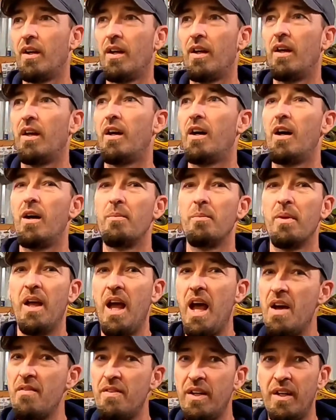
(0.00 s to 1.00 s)

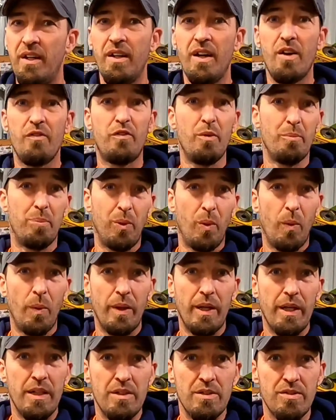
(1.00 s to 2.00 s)
having enough
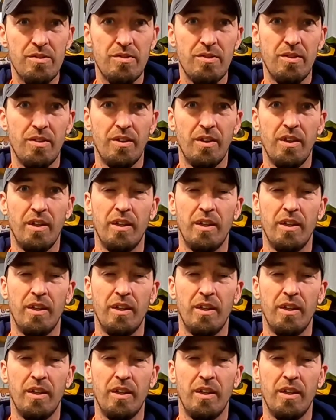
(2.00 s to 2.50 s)
employees,